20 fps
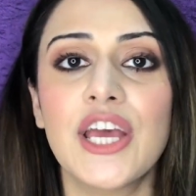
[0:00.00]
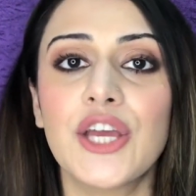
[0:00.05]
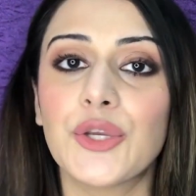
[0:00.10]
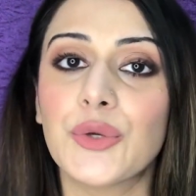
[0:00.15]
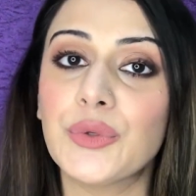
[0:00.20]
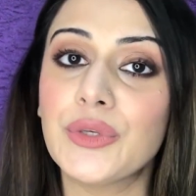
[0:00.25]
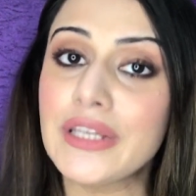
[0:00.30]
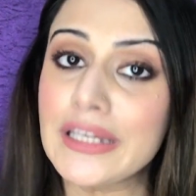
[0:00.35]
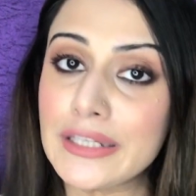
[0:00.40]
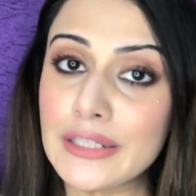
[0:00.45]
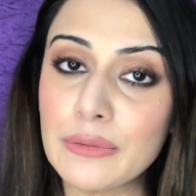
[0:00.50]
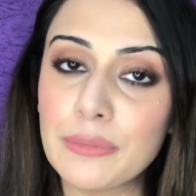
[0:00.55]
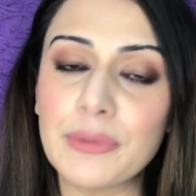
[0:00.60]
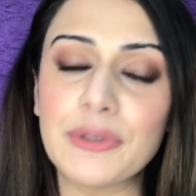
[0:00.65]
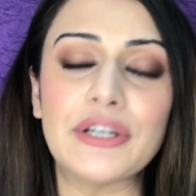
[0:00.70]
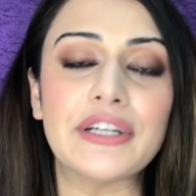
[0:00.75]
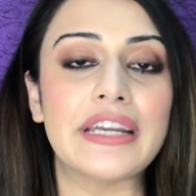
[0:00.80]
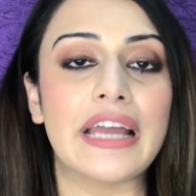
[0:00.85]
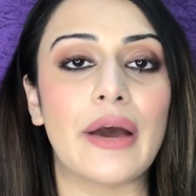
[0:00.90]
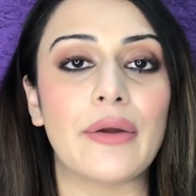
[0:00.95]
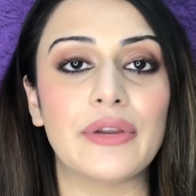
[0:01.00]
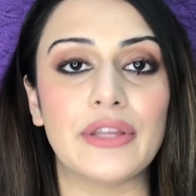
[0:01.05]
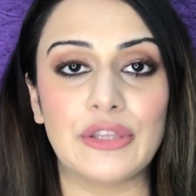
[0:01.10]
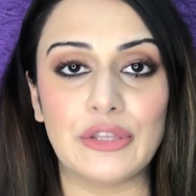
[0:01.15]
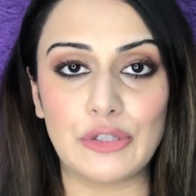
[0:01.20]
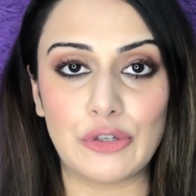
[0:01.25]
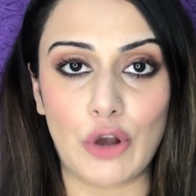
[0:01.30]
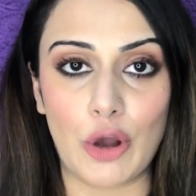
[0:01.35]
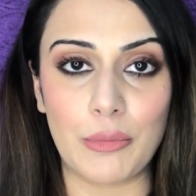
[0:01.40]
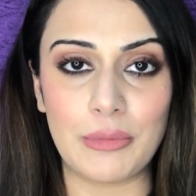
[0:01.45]
You need to put it down in
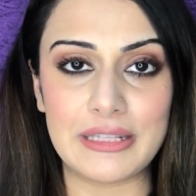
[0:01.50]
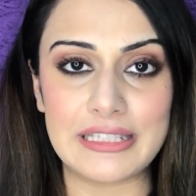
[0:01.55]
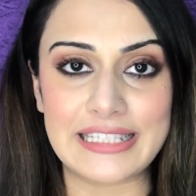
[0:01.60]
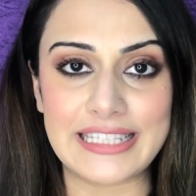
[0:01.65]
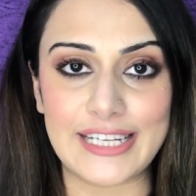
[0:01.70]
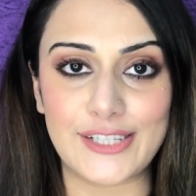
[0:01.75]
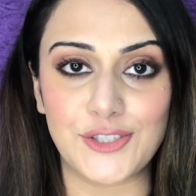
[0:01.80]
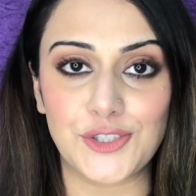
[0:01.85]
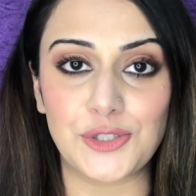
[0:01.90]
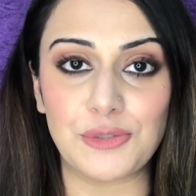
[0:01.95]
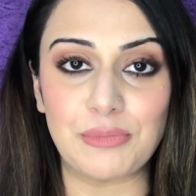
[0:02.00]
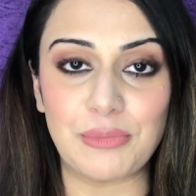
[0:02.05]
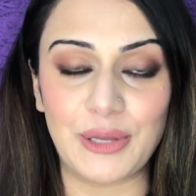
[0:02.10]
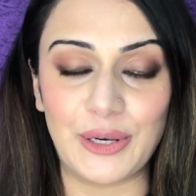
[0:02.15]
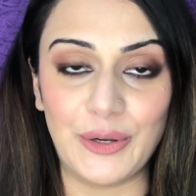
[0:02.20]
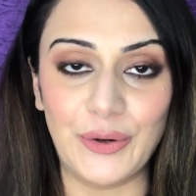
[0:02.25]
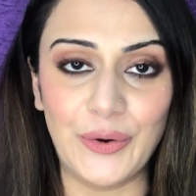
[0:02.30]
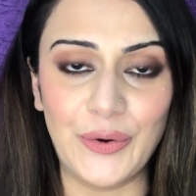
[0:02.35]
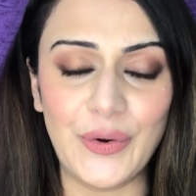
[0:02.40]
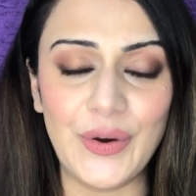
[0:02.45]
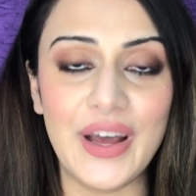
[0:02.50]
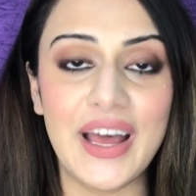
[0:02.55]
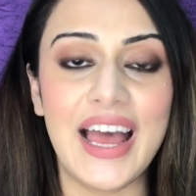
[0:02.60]
the comment section below.